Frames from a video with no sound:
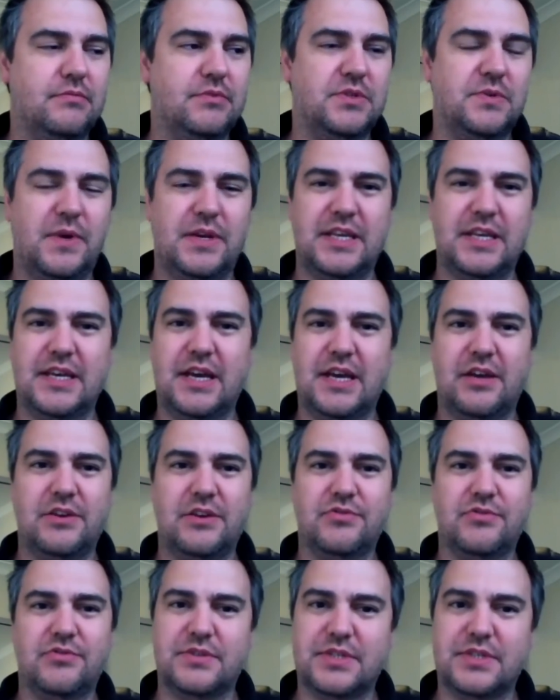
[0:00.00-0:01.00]
20
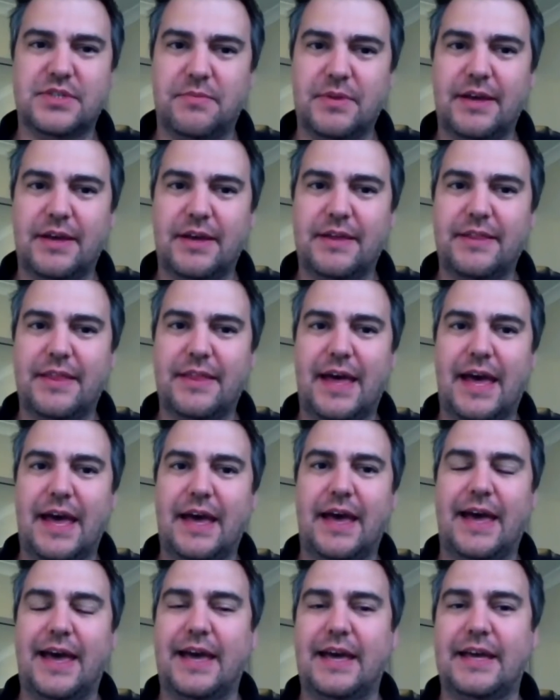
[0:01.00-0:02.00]
countries or something like
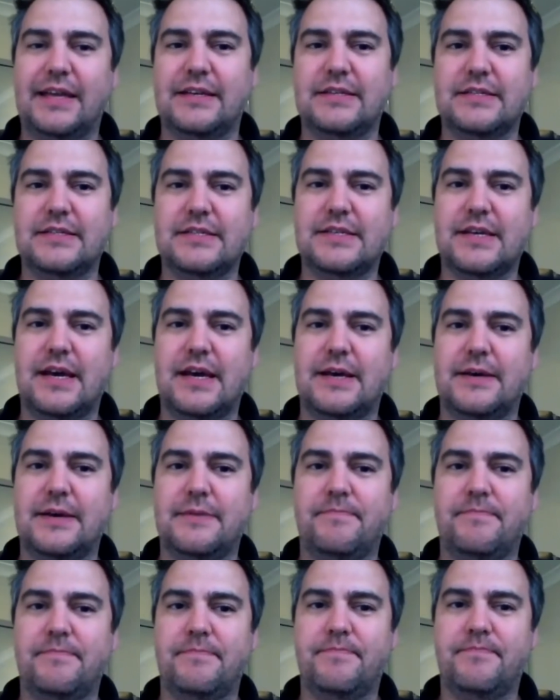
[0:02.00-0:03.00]
that, and
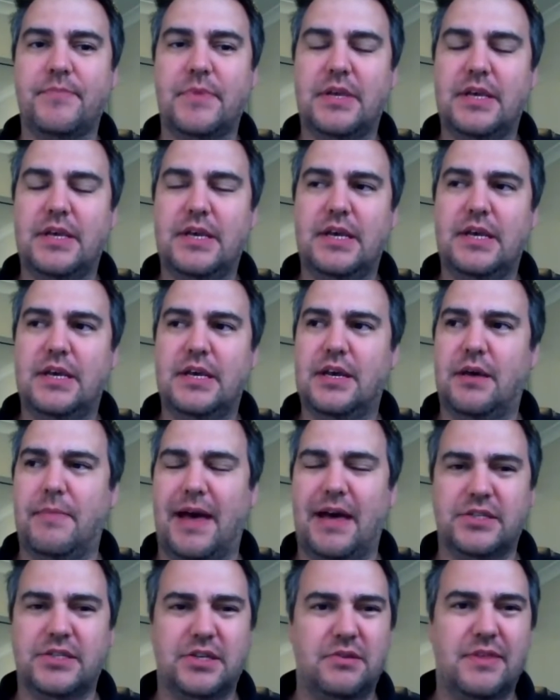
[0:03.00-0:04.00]

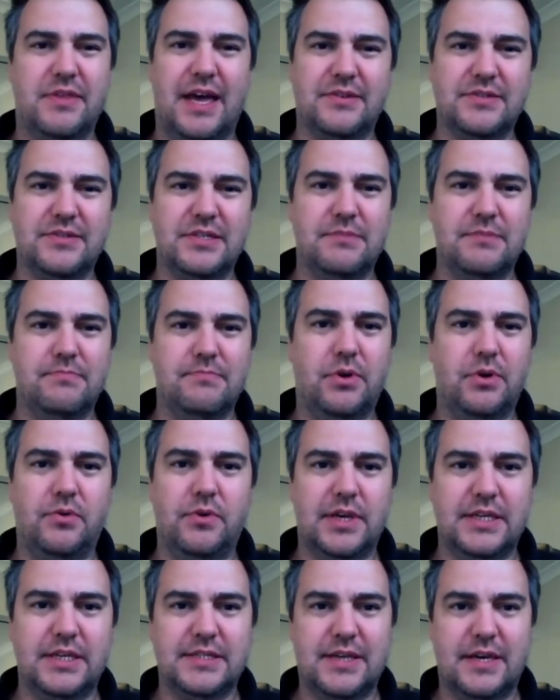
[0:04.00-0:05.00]
about 2,000
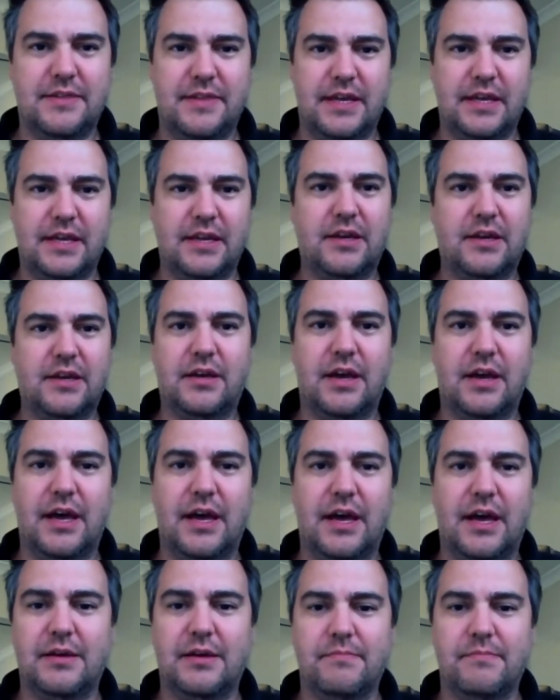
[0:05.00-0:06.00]
employees, I think.
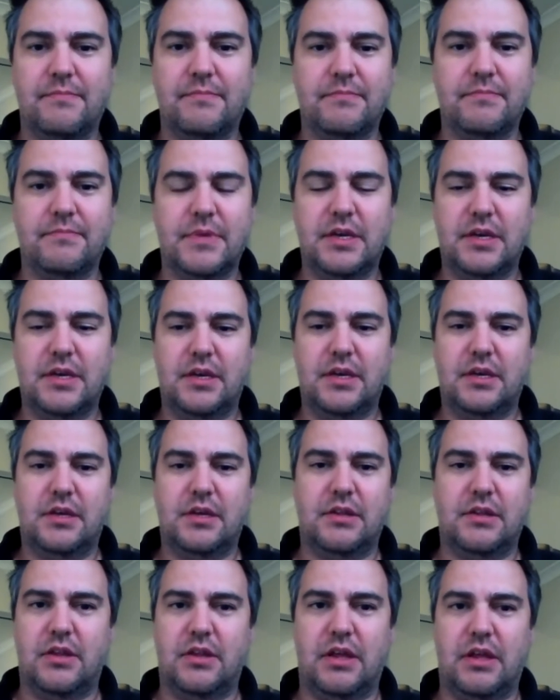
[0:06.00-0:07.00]

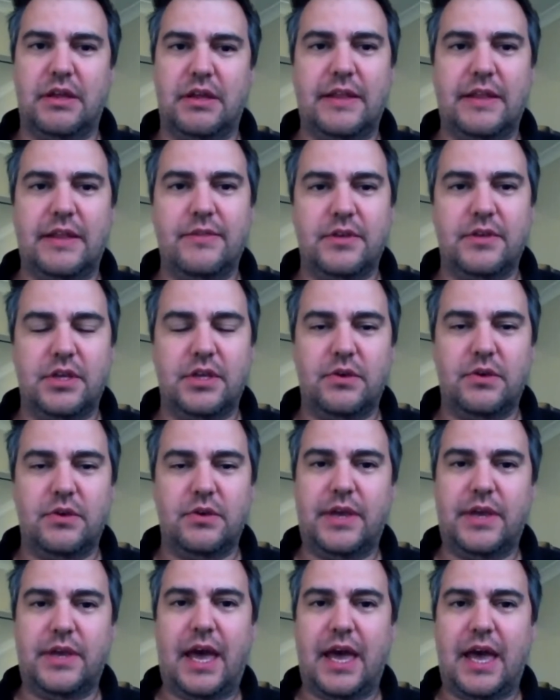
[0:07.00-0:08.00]

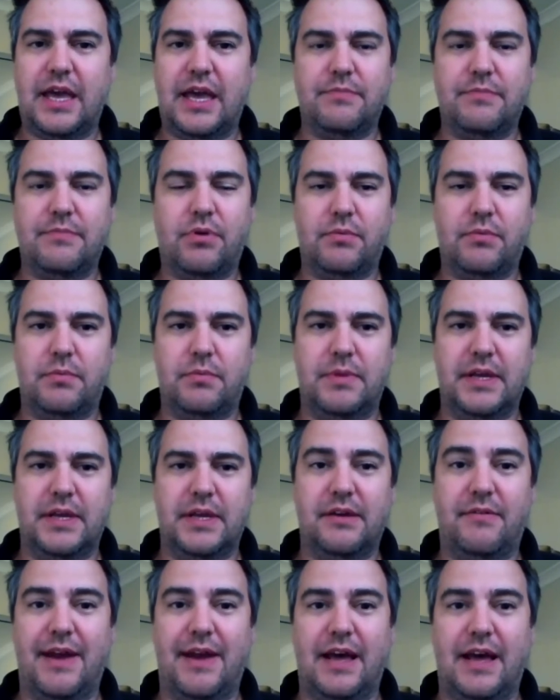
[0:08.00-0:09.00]
In the UK,
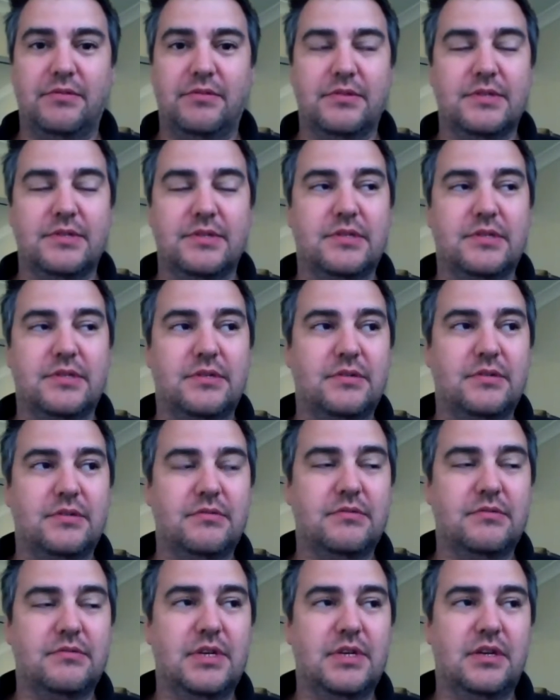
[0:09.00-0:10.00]
probably
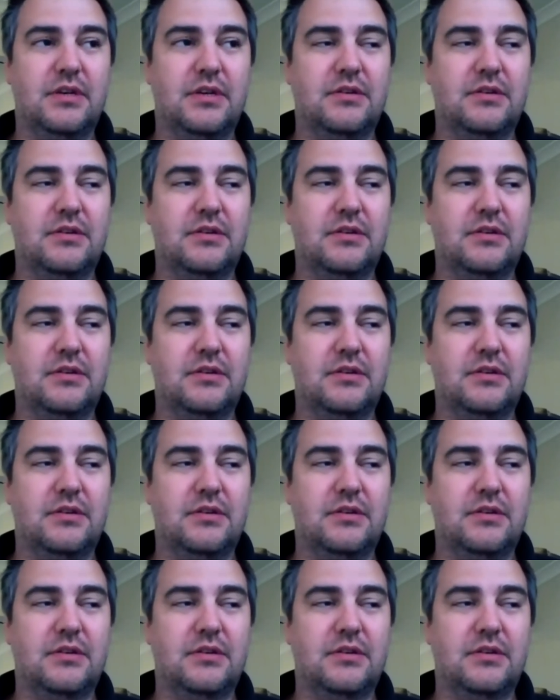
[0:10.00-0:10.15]
around